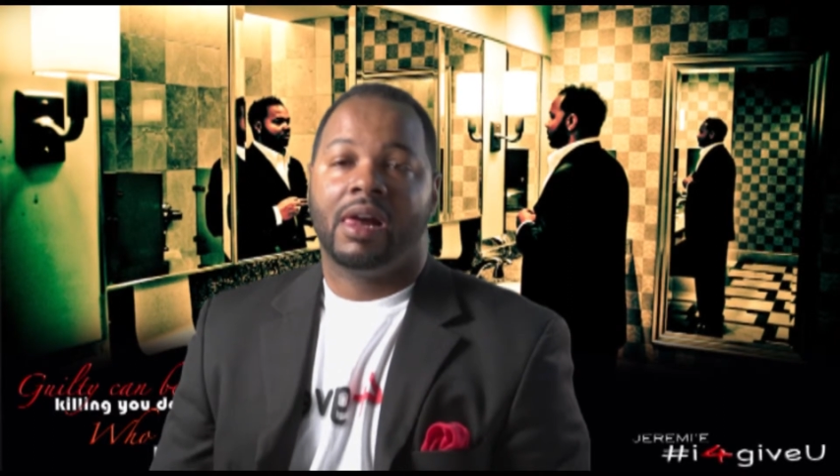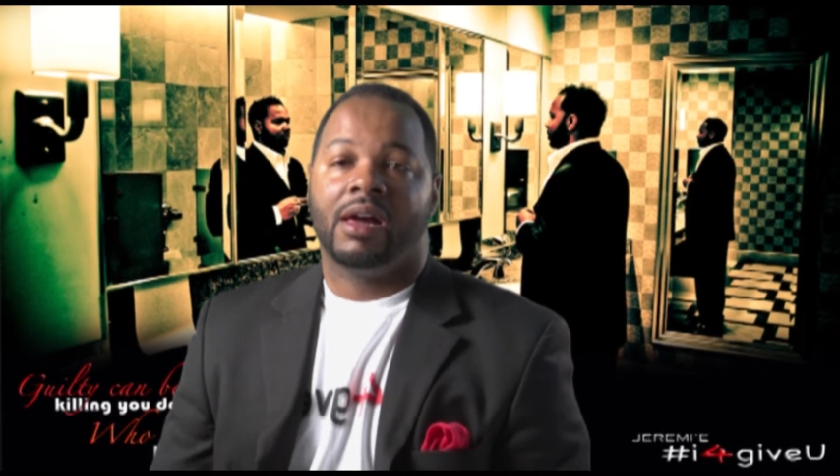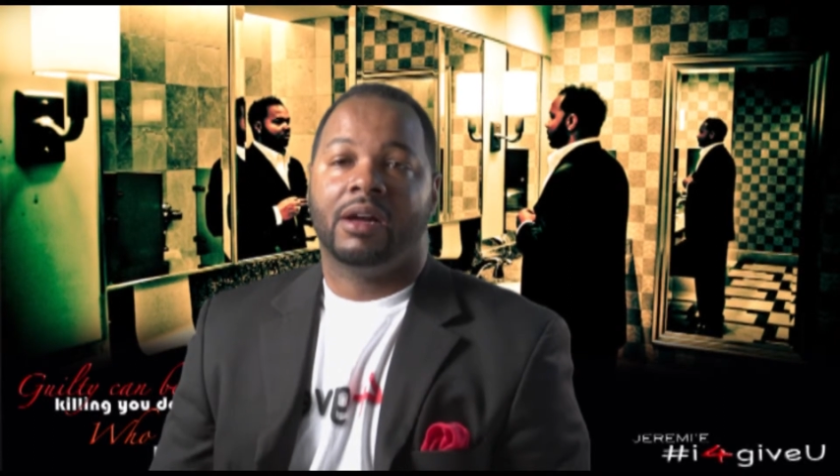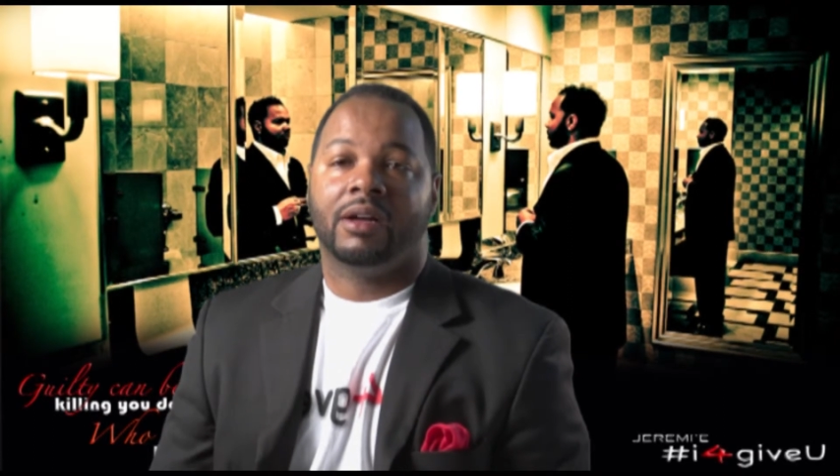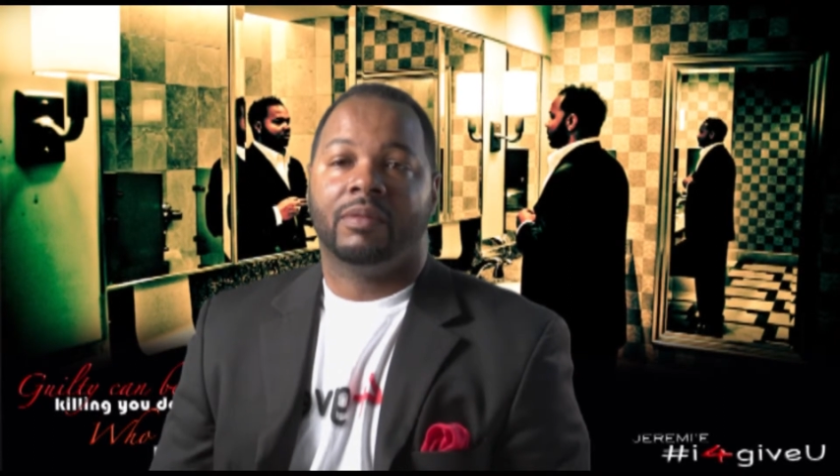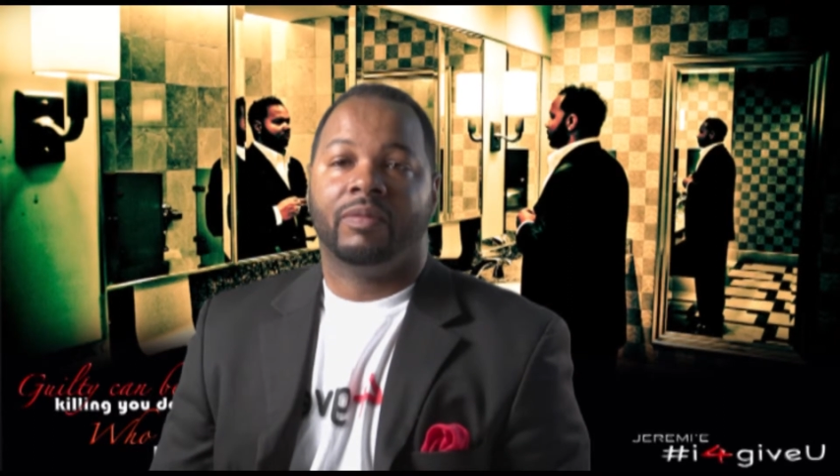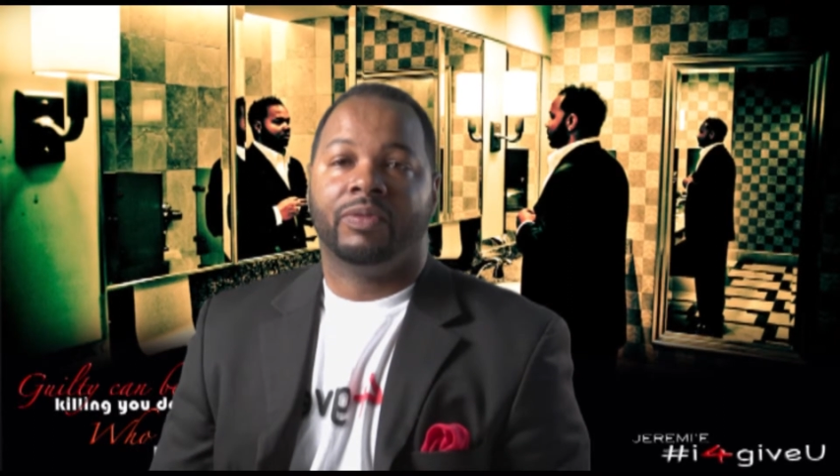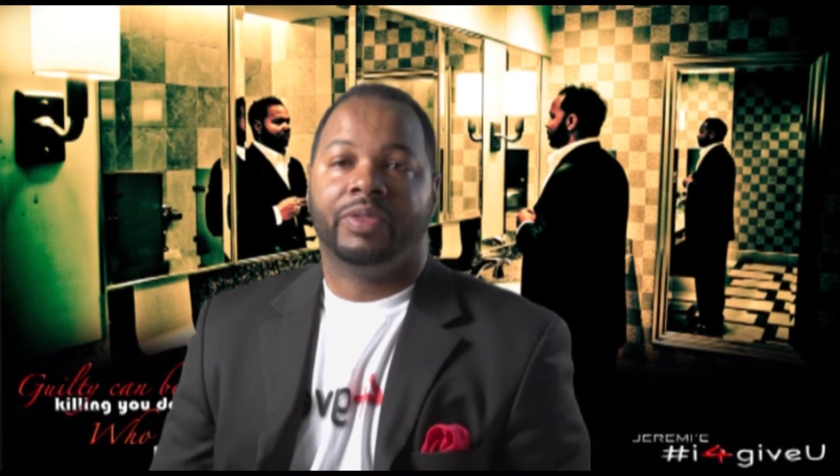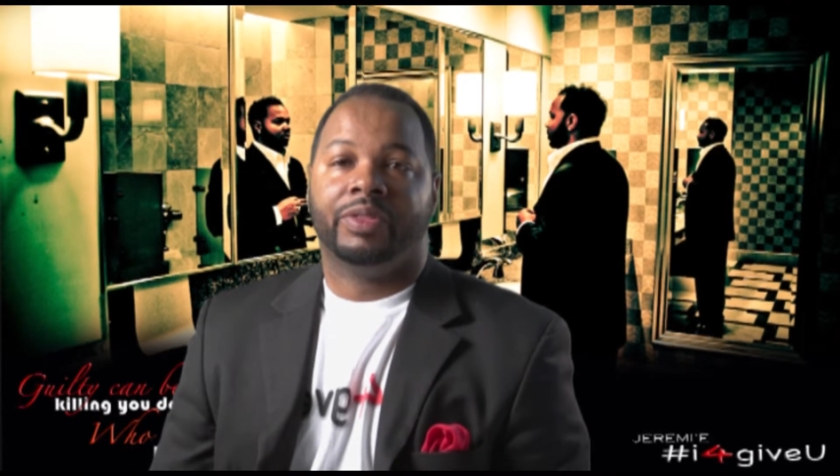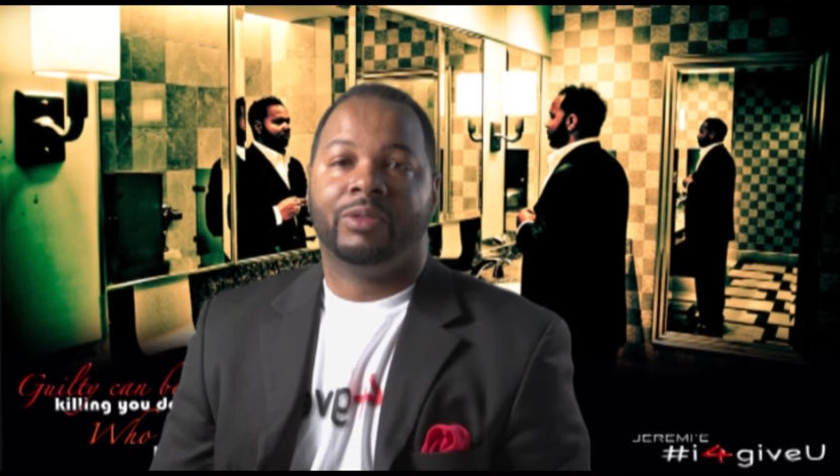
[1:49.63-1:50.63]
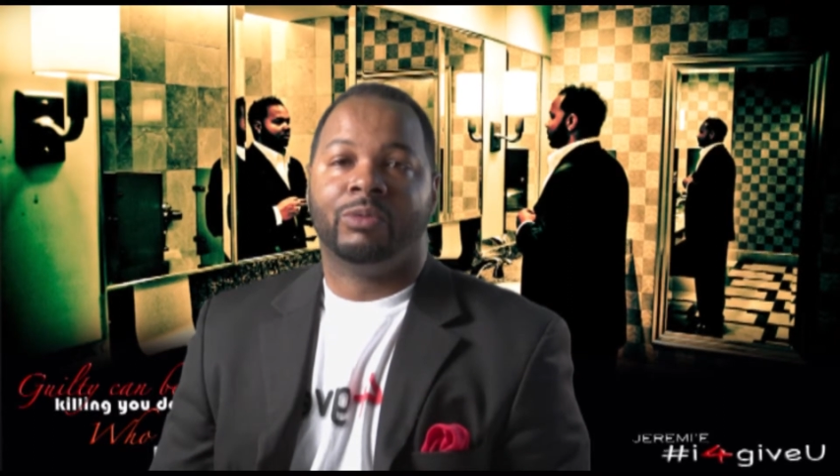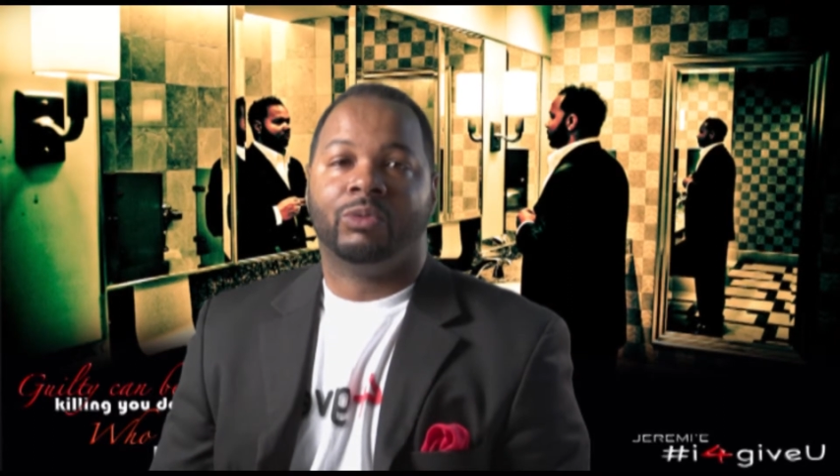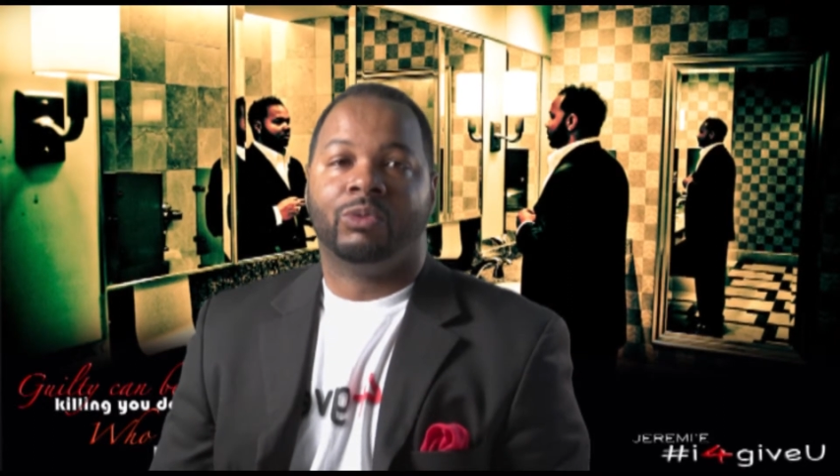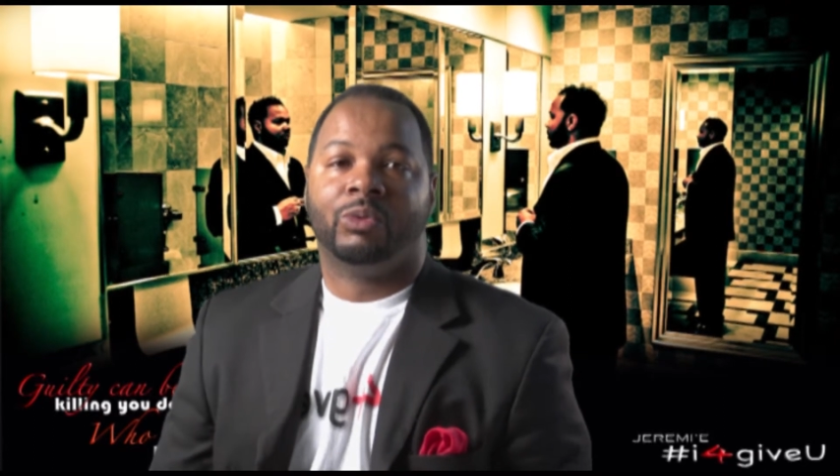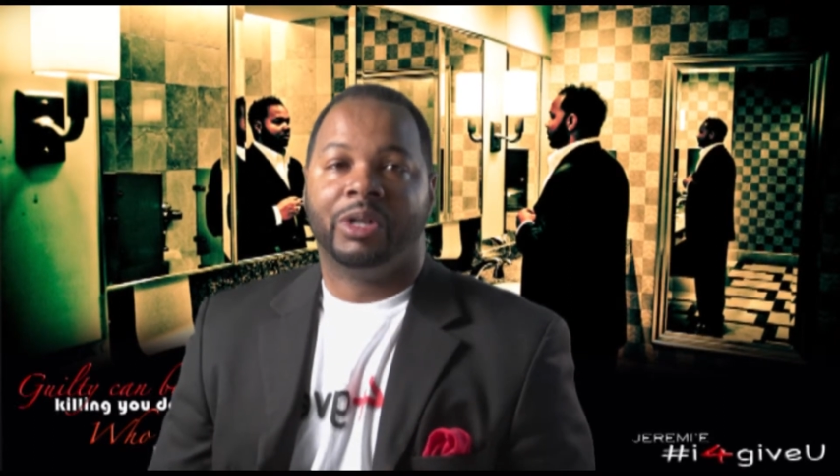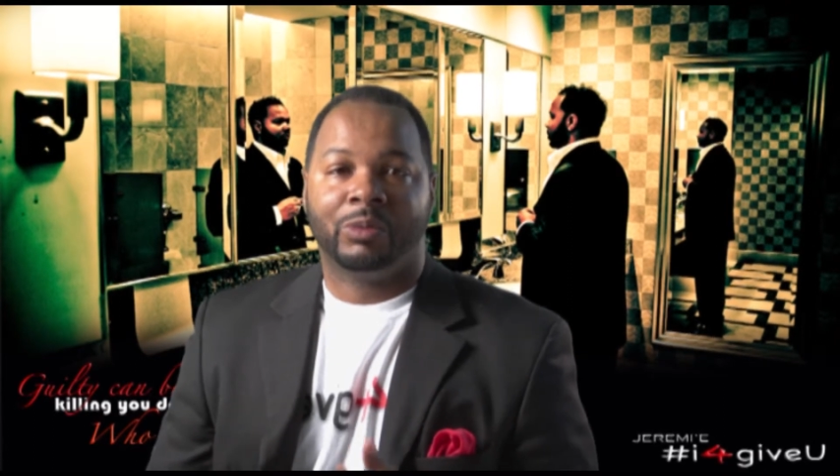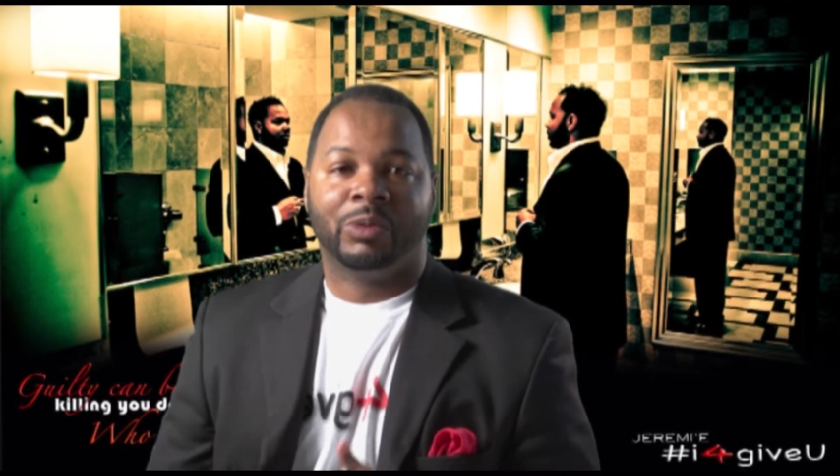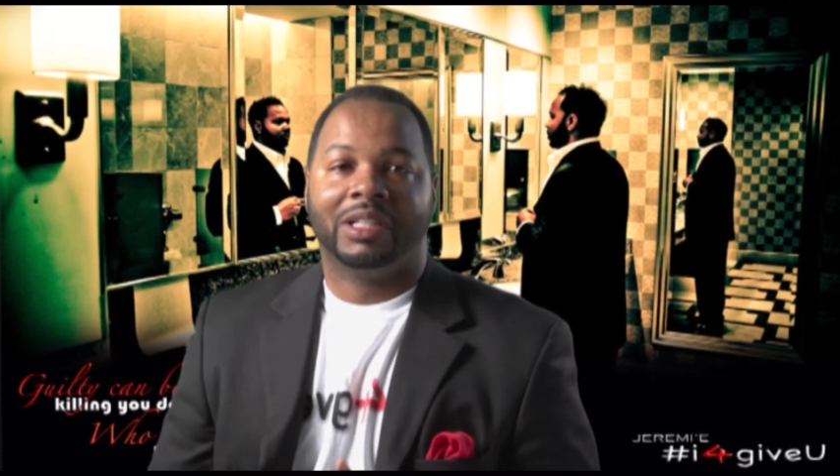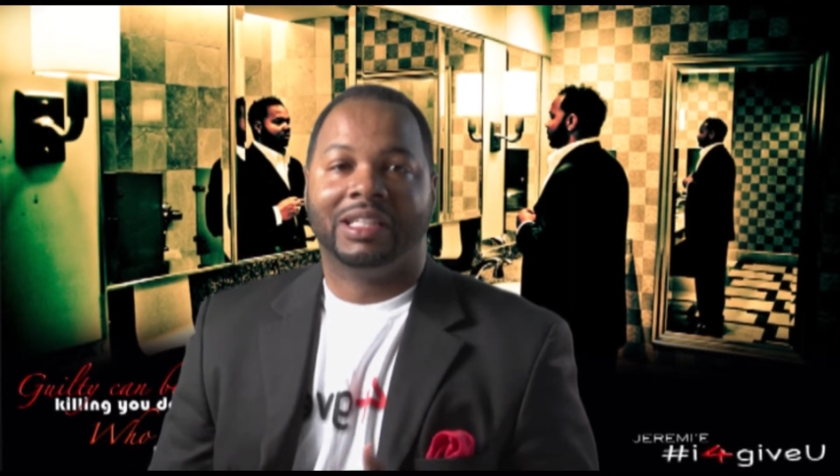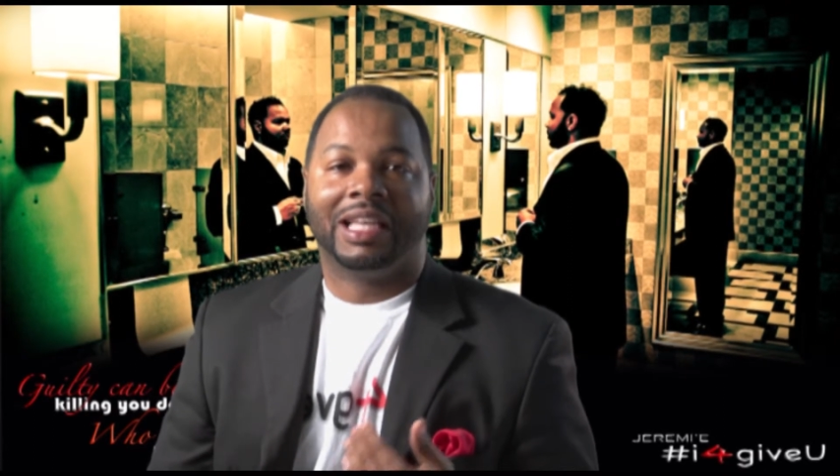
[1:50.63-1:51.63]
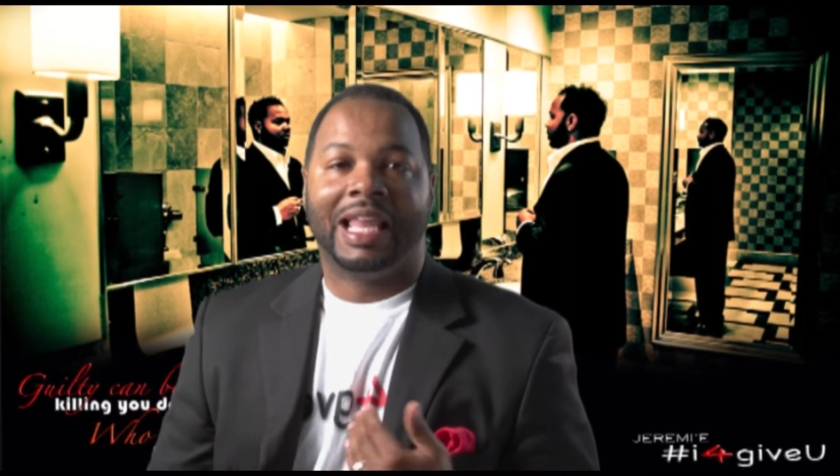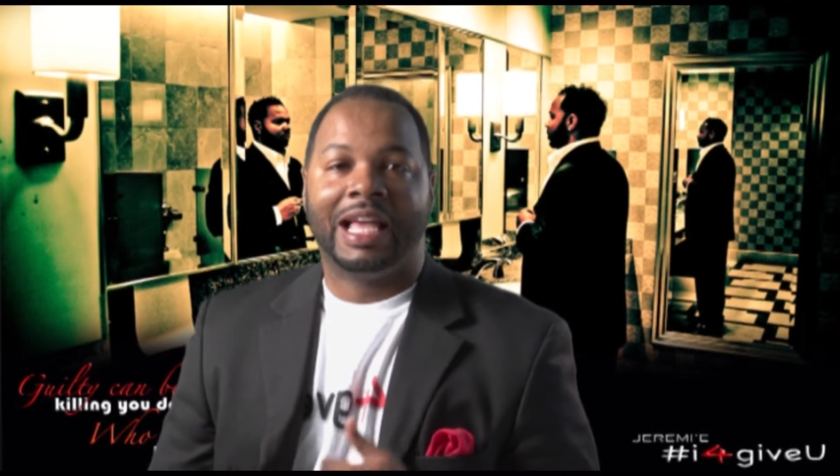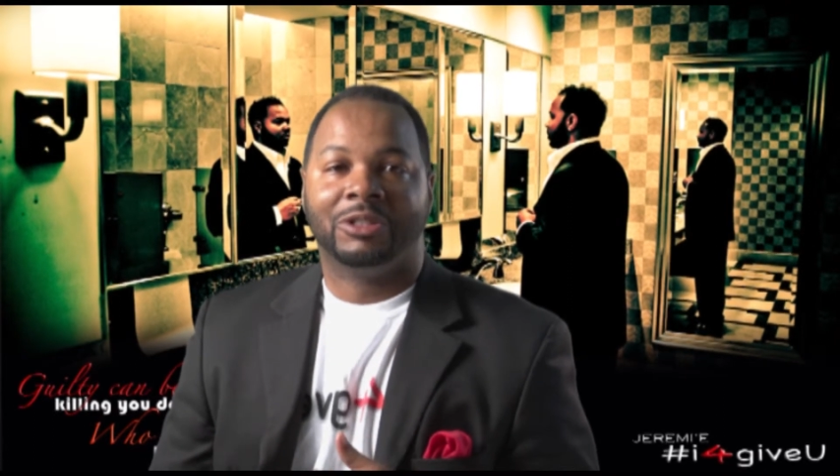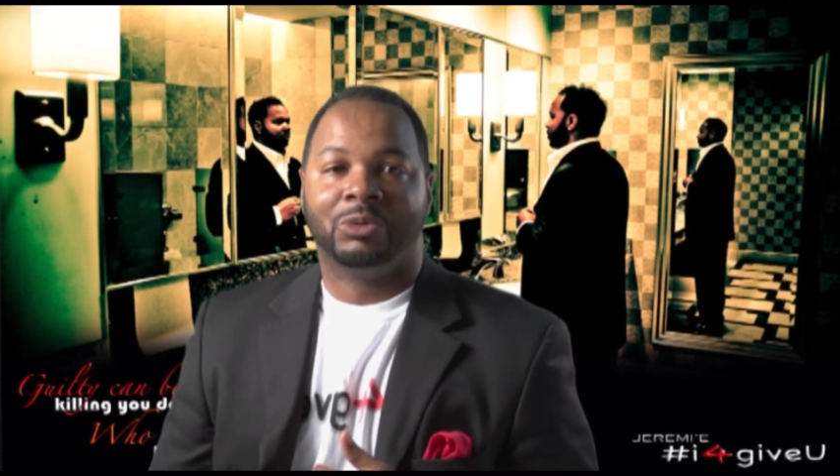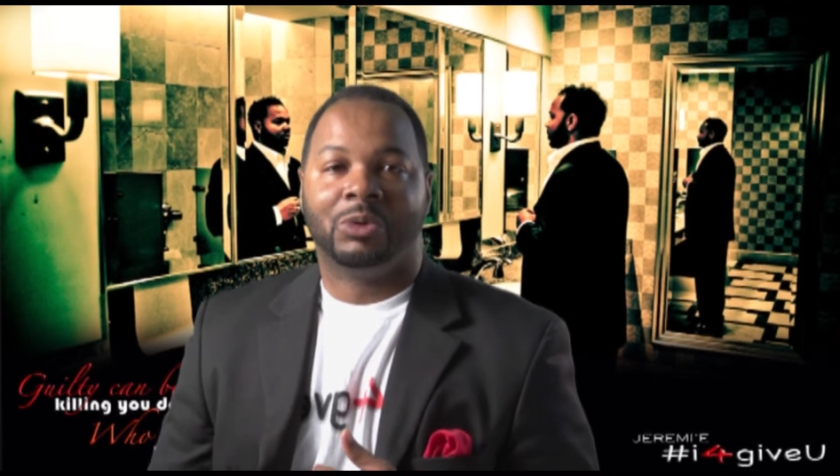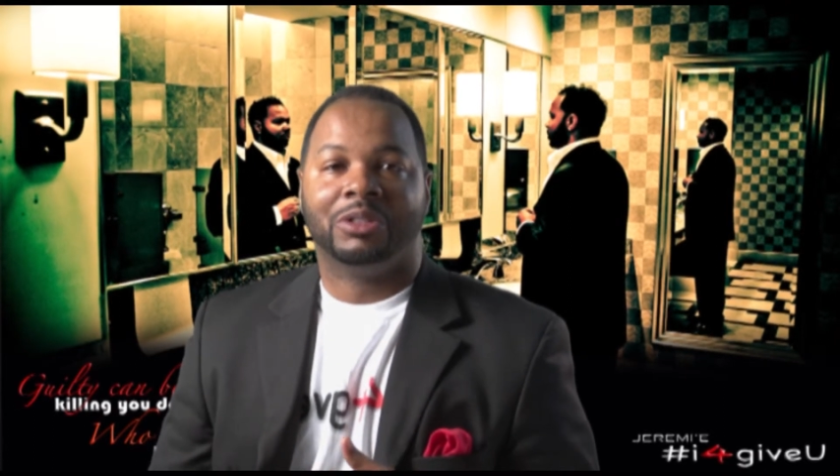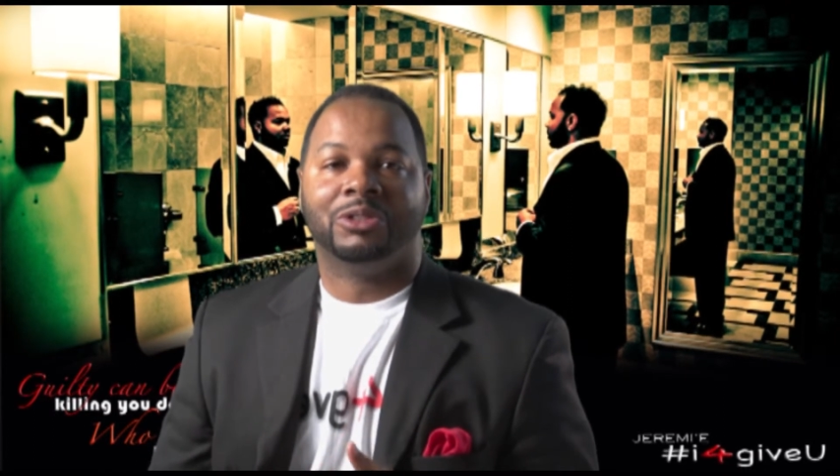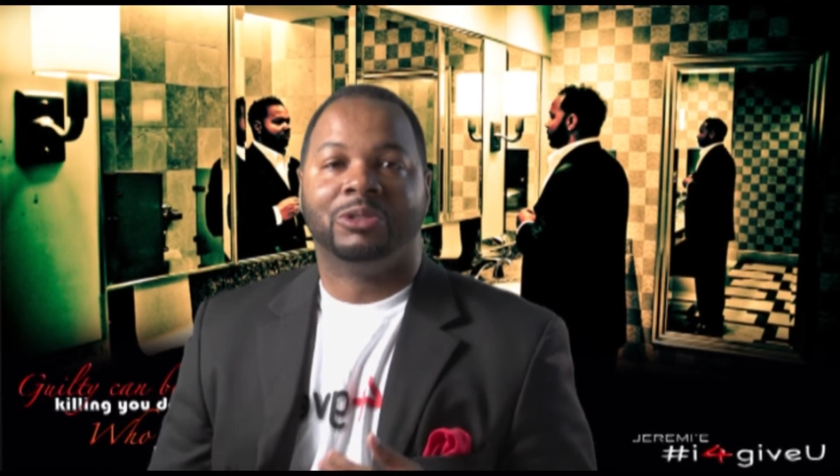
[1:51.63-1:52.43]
Um, we're one of the last ones